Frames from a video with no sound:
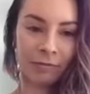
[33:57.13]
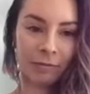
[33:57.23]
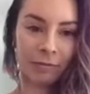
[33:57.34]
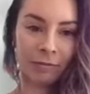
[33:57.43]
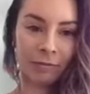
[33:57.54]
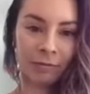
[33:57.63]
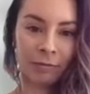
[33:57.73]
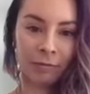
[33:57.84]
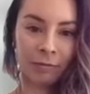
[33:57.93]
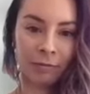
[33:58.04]

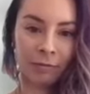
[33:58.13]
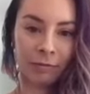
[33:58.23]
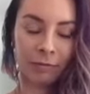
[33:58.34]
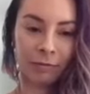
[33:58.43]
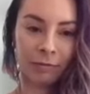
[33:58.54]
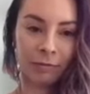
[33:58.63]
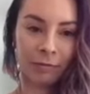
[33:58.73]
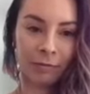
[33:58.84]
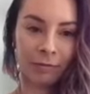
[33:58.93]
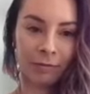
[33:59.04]

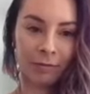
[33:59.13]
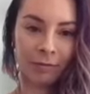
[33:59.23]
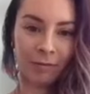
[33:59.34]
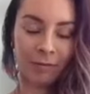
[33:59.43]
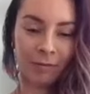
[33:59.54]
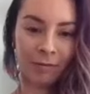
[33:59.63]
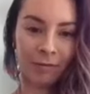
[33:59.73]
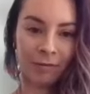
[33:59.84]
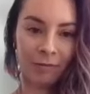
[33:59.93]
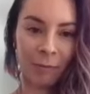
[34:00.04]

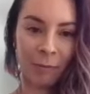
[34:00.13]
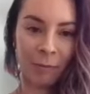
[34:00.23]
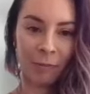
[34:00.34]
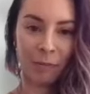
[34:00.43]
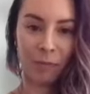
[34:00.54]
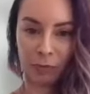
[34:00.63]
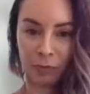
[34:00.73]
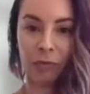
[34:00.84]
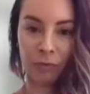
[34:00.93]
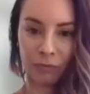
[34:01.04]

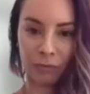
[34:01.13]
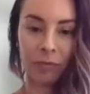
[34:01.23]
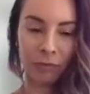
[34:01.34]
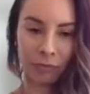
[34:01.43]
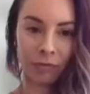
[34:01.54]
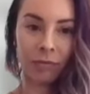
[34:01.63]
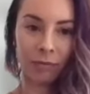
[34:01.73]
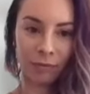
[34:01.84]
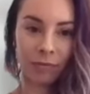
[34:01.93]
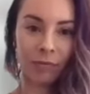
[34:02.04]

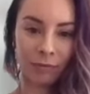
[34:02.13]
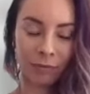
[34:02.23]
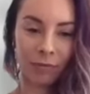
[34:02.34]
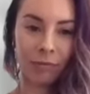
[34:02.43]
The person shown says nothing.